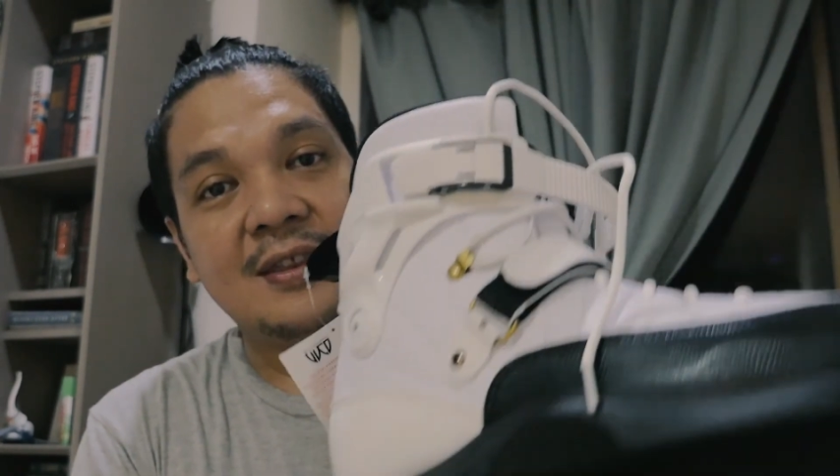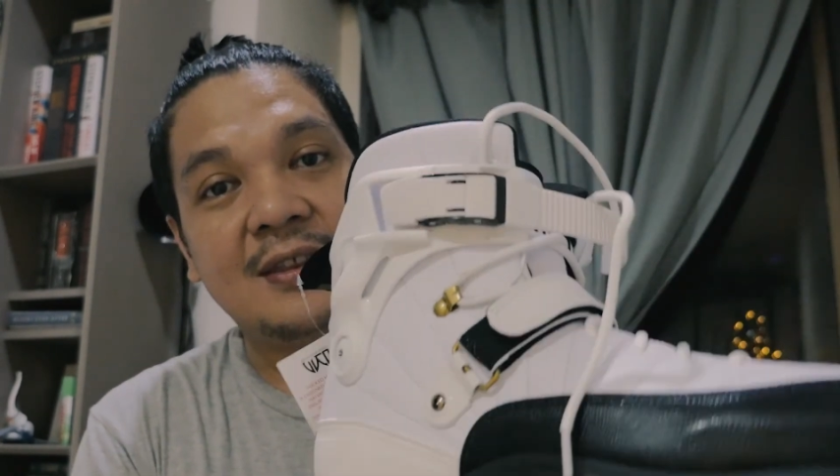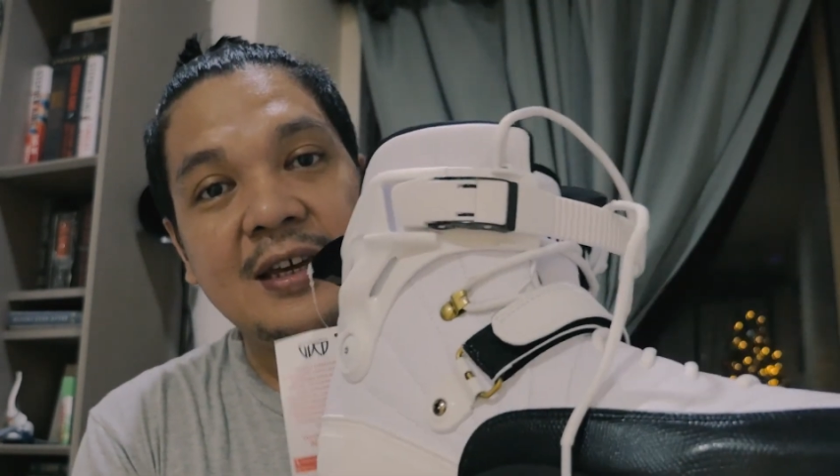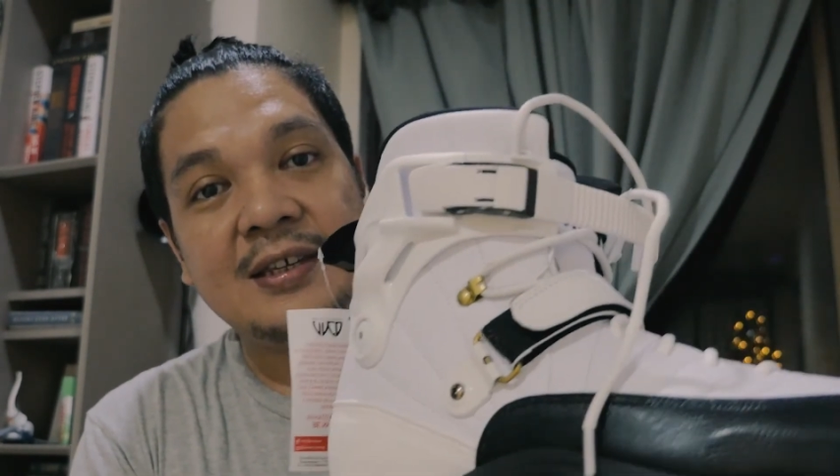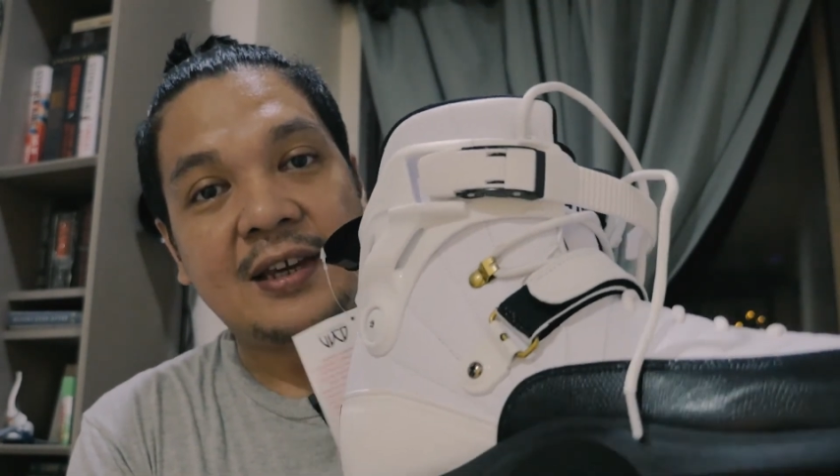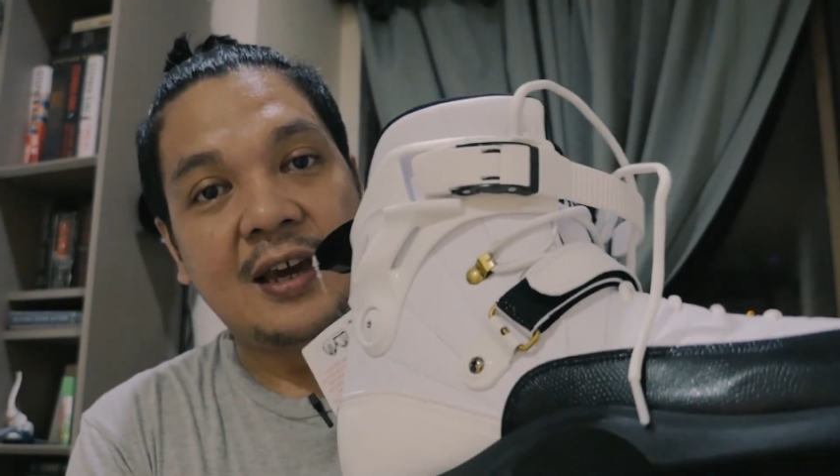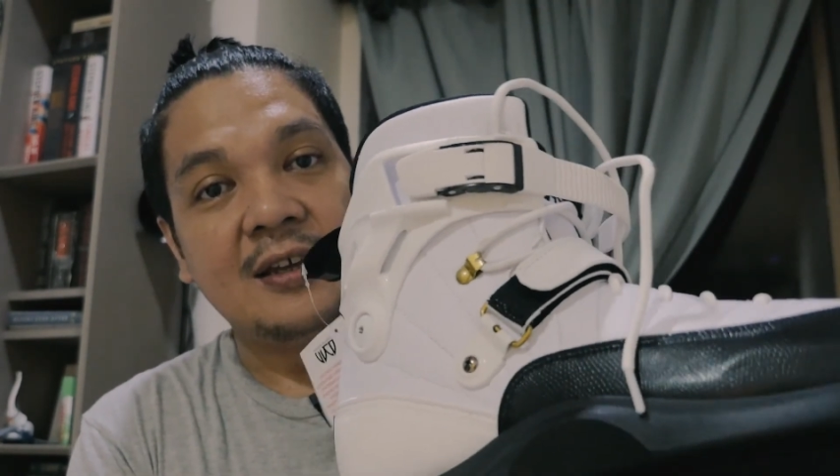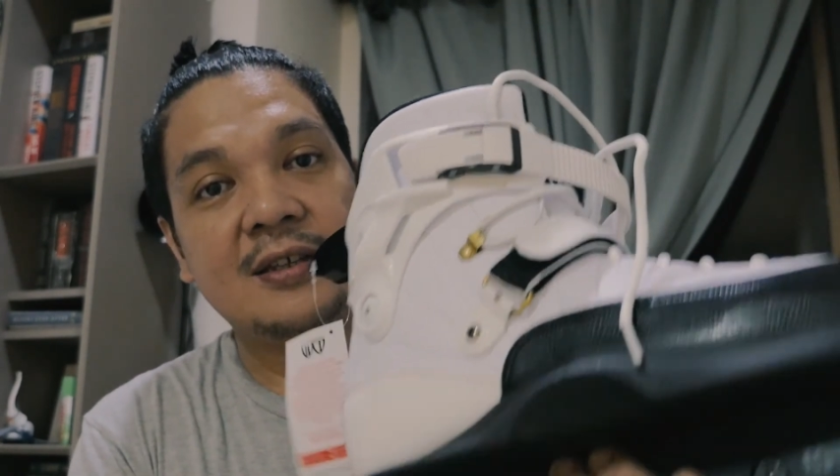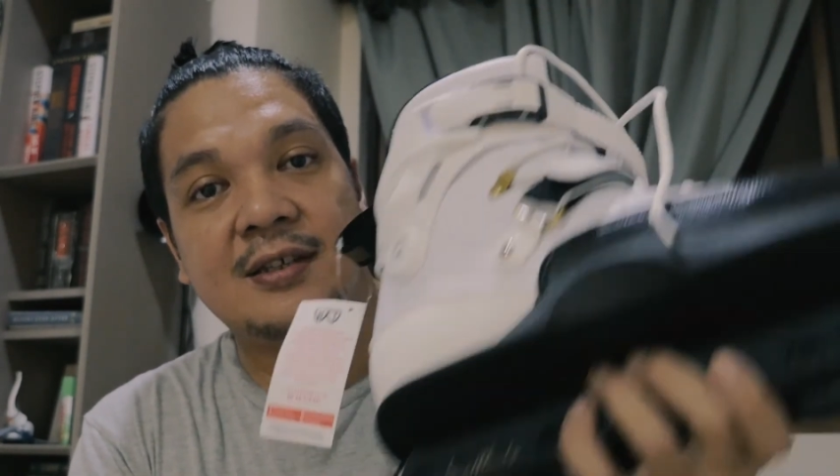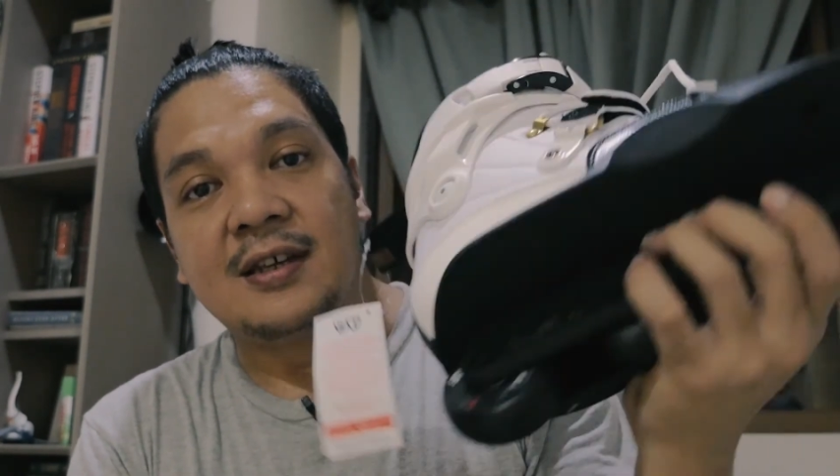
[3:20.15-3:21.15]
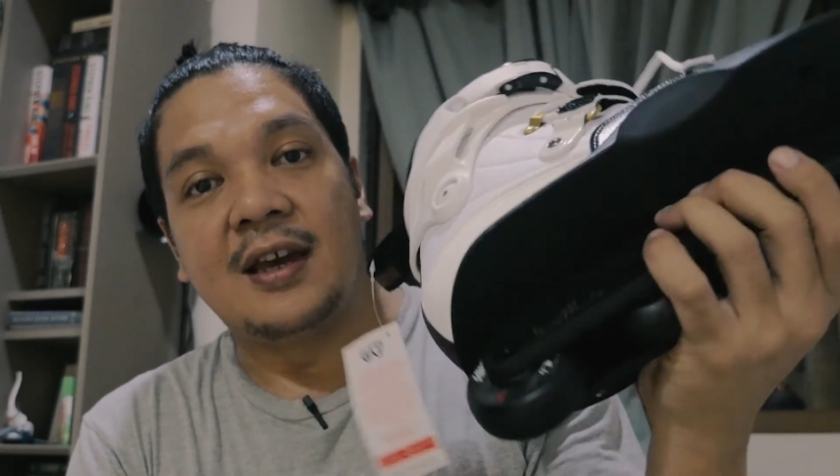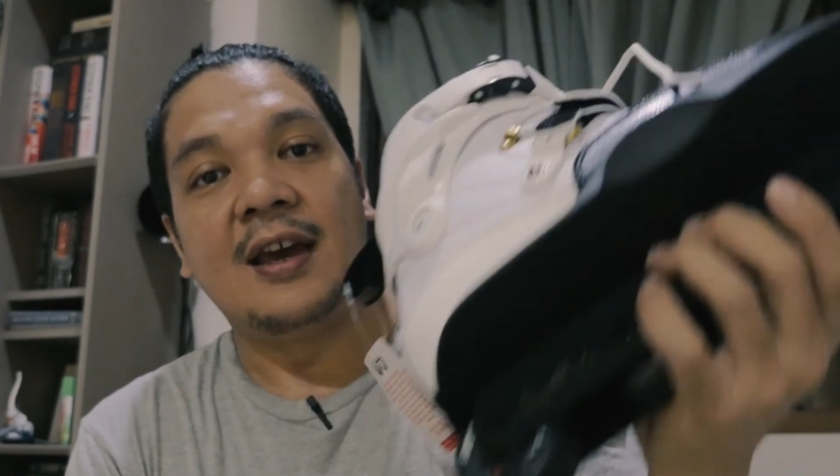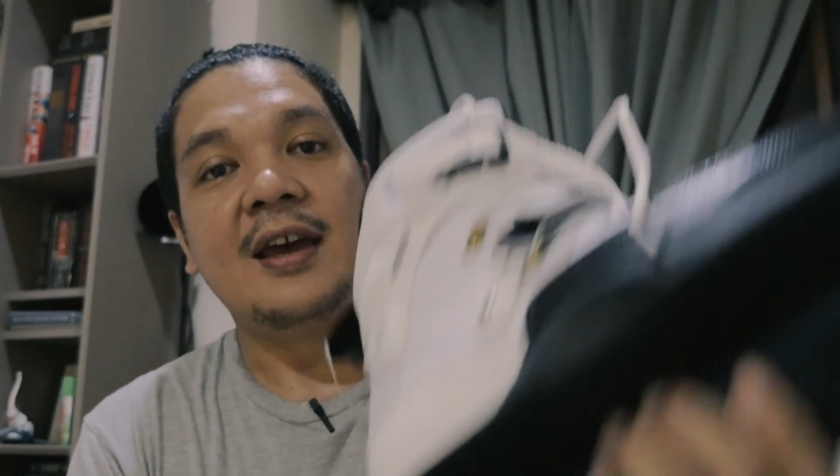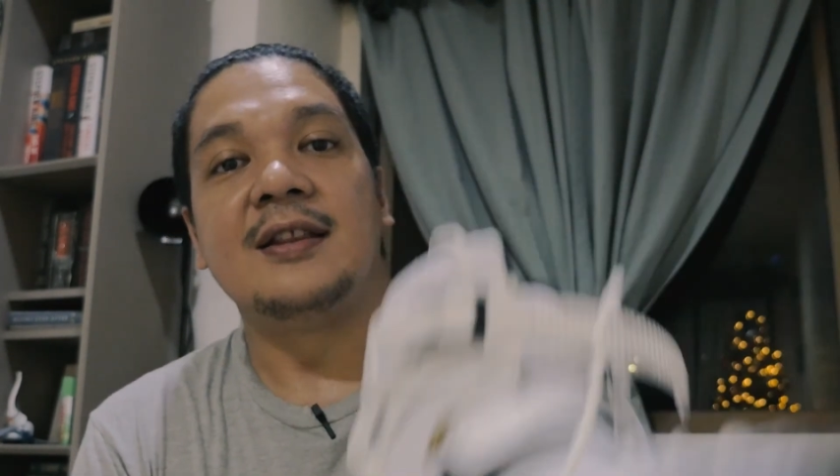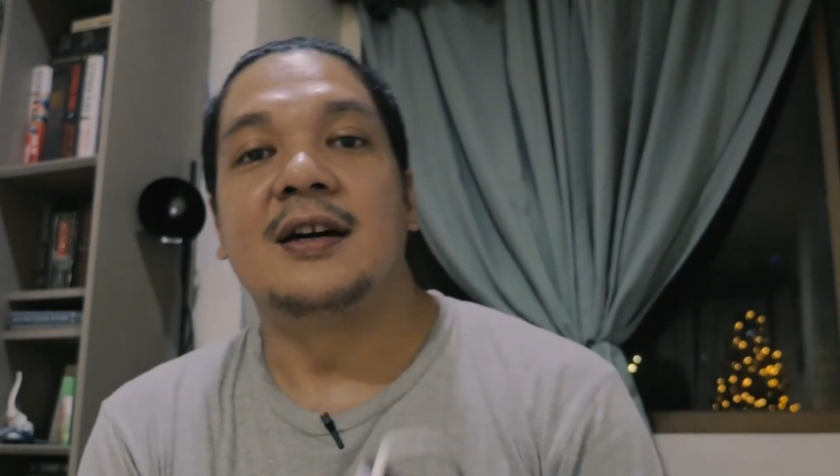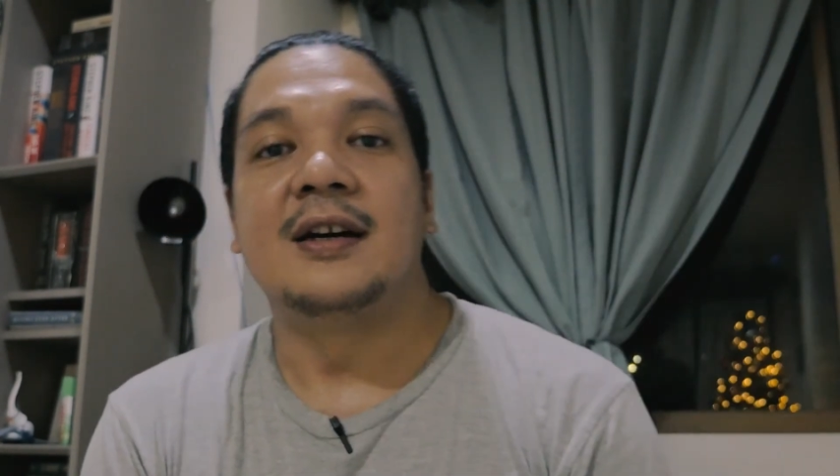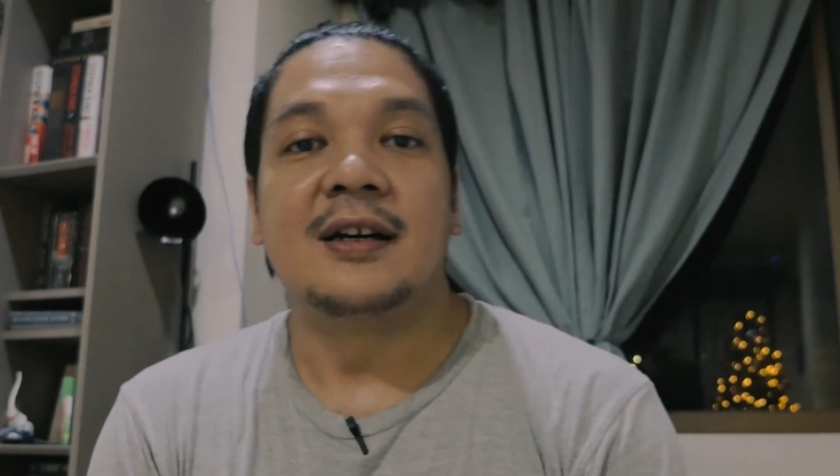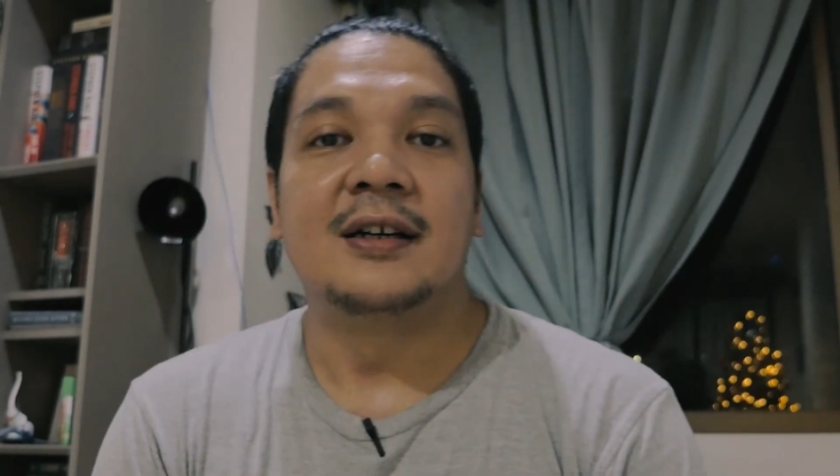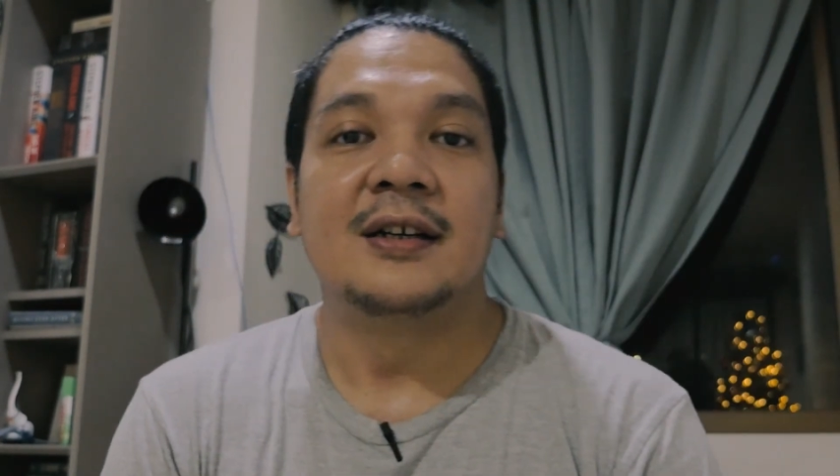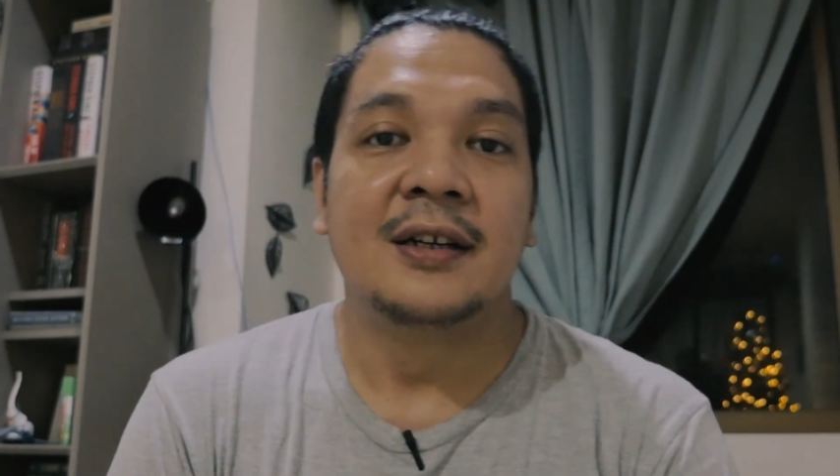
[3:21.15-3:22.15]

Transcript: these skates and uh,